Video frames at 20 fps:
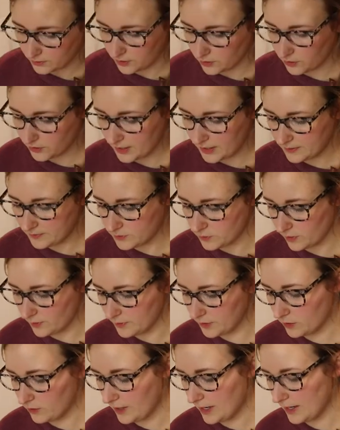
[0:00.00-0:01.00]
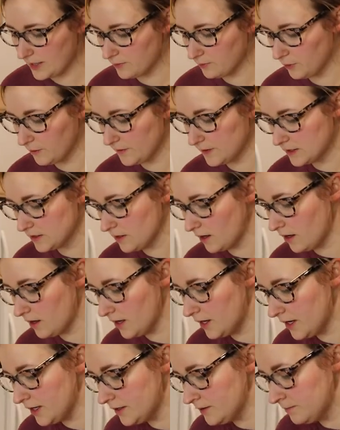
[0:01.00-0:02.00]
Okay, so I'm gonna go ahead and put this
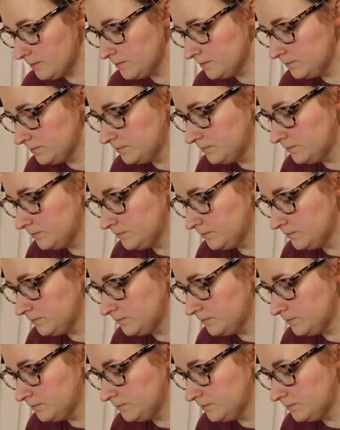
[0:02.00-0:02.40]
on.